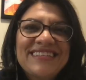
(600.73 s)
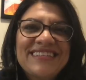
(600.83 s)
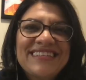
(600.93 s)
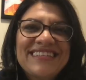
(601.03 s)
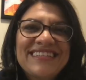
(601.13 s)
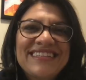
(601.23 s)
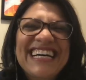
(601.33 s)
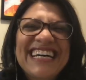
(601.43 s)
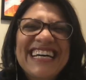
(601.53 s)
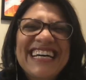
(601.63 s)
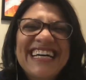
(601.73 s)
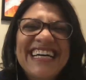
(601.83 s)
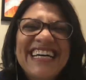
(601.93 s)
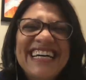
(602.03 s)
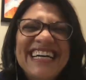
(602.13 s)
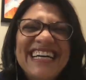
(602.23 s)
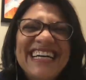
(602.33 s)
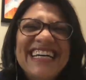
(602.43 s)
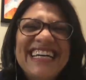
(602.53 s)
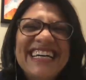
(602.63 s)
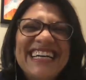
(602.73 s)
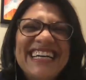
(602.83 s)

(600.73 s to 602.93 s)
This person isn't speaking.